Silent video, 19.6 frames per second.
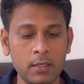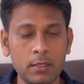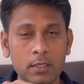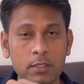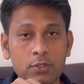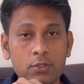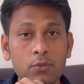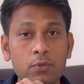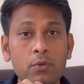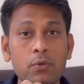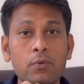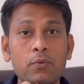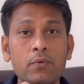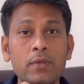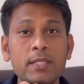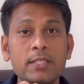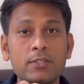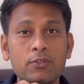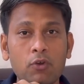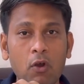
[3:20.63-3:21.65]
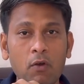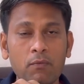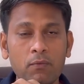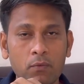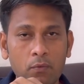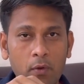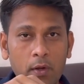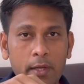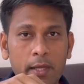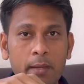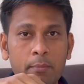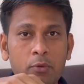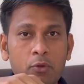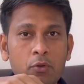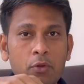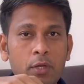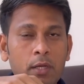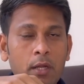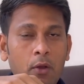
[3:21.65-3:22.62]
So twist off, what I am
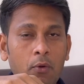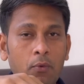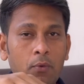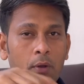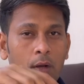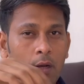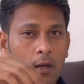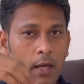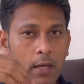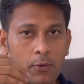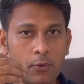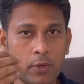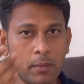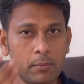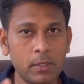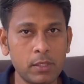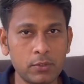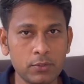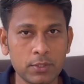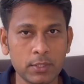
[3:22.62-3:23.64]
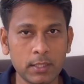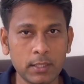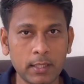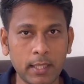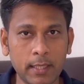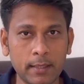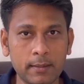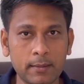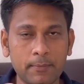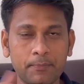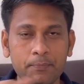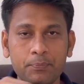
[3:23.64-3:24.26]
doing now, are you able to say that?